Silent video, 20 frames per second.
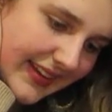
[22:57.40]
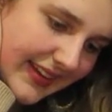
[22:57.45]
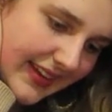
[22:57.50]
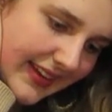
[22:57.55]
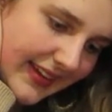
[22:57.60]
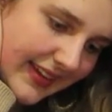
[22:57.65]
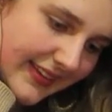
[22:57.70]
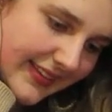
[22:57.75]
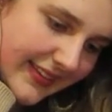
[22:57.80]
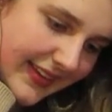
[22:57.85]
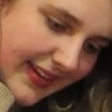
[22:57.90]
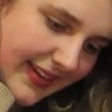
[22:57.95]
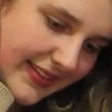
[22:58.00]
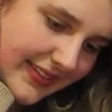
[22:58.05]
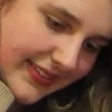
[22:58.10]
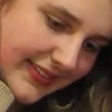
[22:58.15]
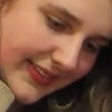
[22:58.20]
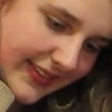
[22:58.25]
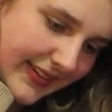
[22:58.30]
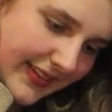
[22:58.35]
he
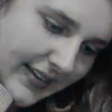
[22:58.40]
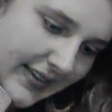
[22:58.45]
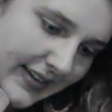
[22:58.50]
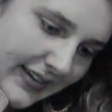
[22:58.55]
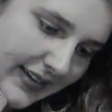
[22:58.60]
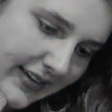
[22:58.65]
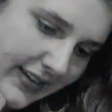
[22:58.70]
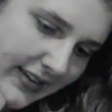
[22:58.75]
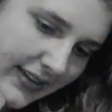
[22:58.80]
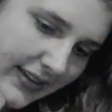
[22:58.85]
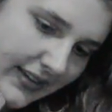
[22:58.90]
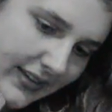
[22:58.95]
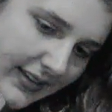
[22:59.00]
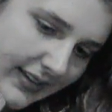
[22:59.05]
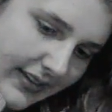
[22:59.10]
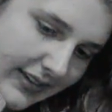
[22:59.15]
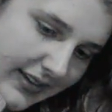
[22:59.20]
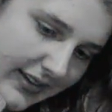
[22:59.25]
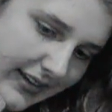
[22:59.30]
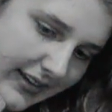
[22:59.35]
says,
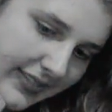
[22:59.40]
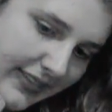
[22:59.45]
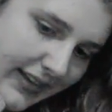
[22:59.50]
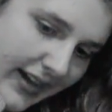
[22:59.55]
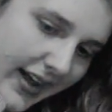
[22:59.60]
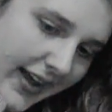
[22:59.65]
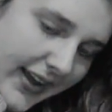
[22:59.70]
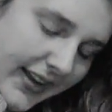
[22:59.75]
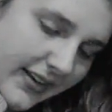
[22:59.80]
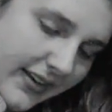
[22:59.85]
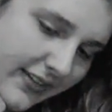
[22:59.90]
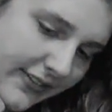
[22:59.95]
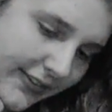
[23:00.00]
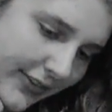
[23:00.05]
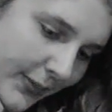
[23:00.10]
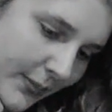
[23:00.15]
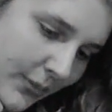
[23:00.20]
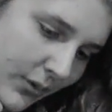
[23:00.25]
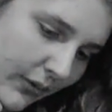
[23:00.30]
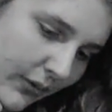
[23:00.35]
in the height of
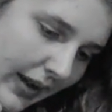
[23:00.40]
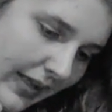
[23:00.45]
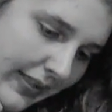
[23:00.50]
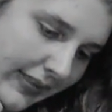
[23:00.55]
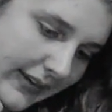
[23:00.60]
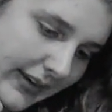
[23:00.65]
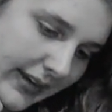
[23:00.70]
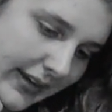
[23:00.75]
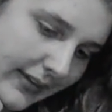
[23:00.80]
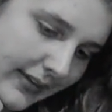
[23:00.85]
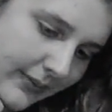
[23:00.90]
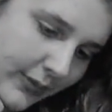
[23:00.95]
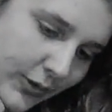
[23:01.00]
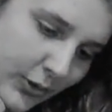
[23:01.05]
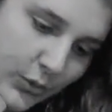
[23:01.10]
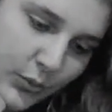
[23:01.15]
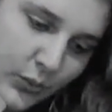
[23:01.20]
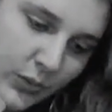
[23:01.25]
her morality, good